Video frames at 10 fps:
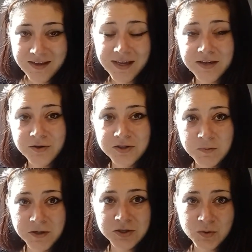that your
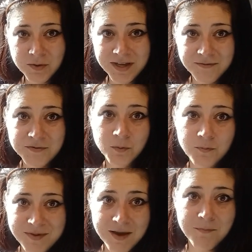spiritual gifts will
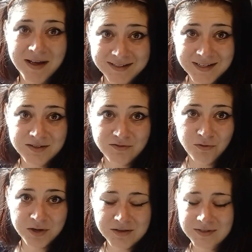be abundant
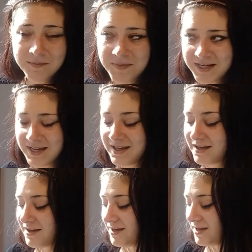for you. Somebody